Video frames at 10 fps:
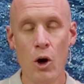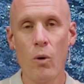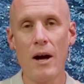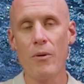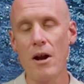
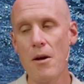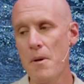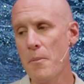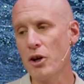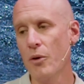Well, I, I
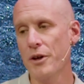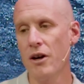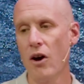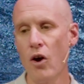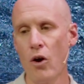remember going
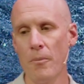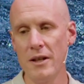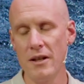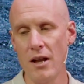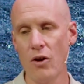home,
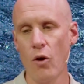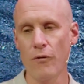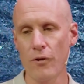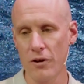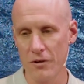and, and
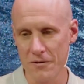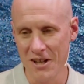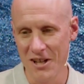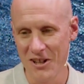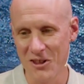over
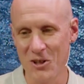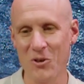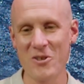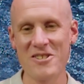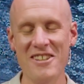the
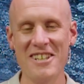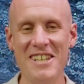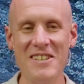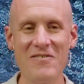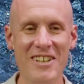course of the
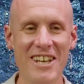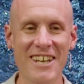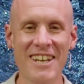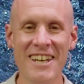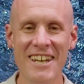evening,